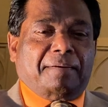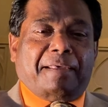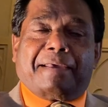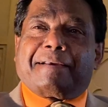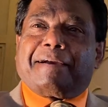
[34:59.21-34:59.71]

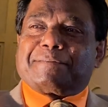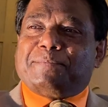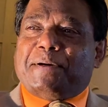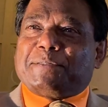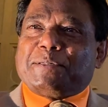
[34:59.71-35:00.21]
Take as
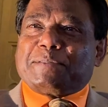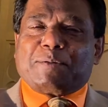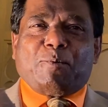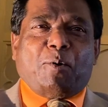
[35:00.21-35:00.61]
much as you